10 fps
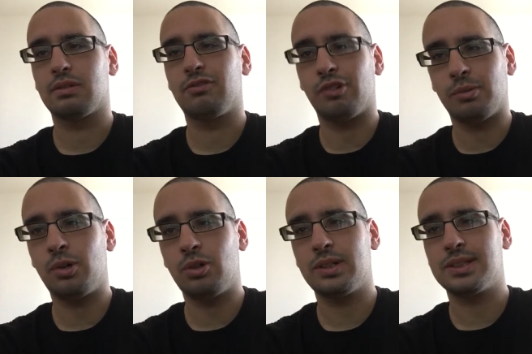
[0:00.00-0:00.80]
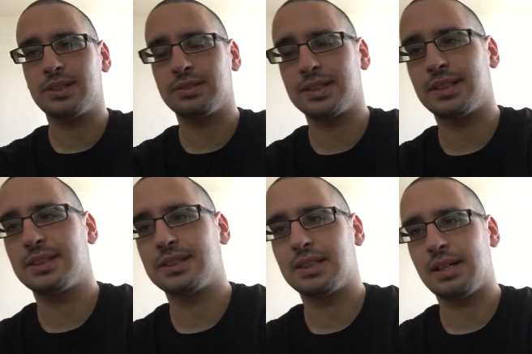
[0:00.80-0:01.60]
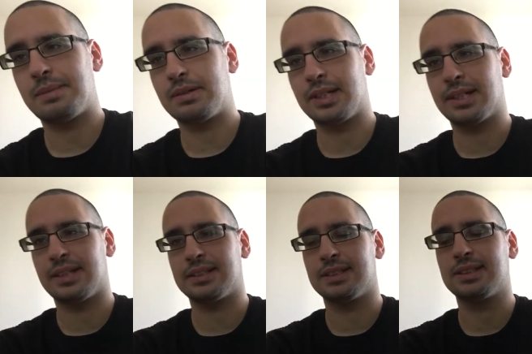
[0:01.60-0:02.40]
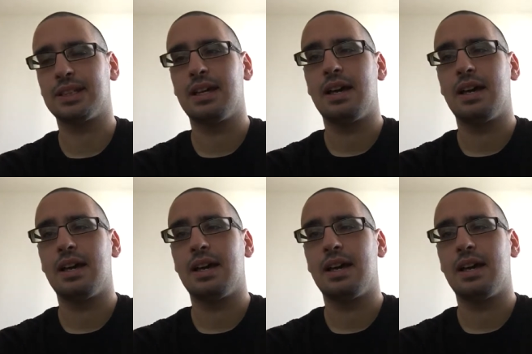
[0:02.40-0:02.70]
for more resources about the crisis.